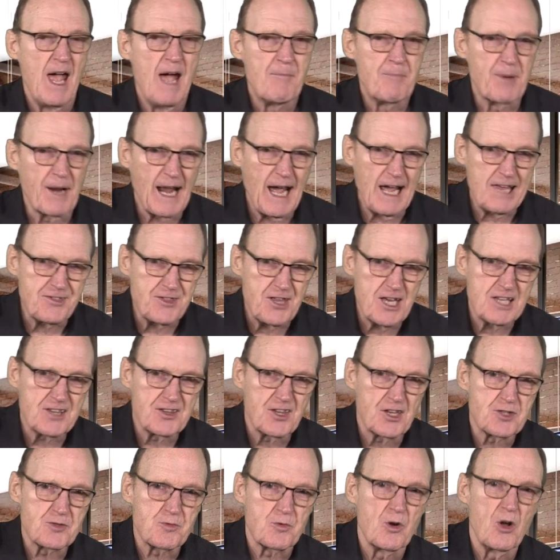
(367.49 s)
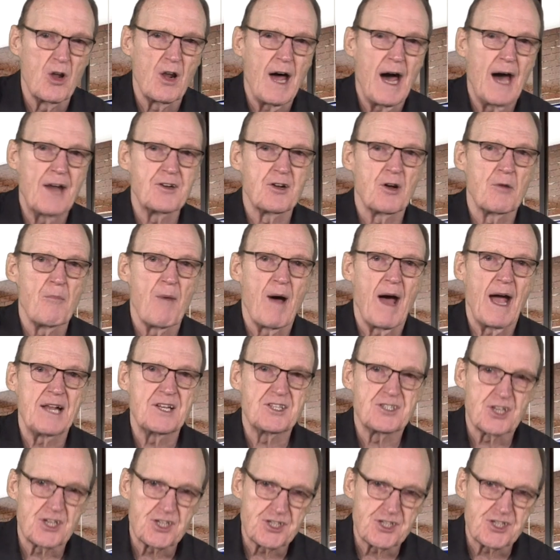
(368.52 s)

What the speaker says: But I think this rule undermines the